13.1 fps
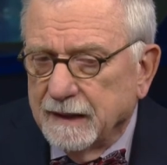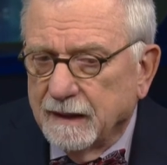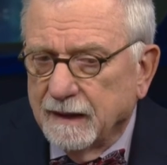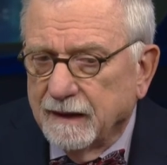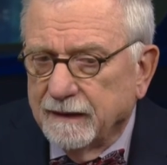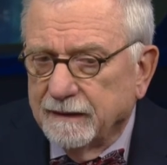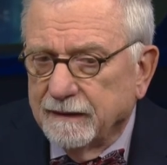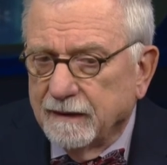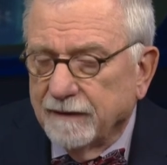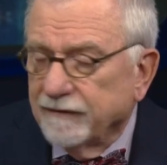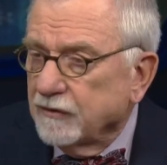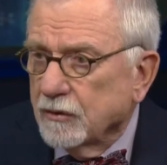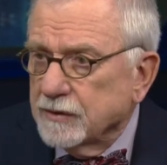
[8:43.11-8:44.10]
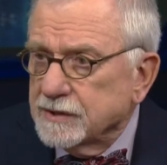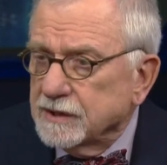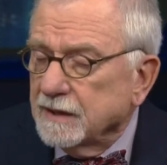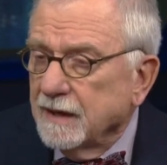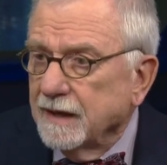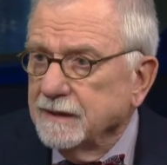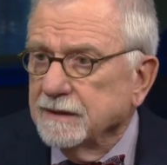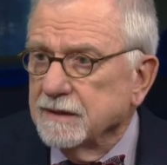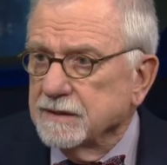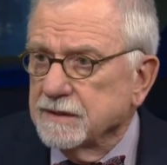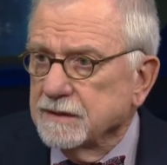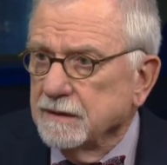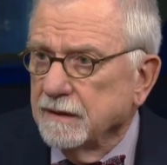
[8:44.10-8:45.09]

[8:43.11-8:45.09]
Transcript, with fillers: Uh, of course, kindness.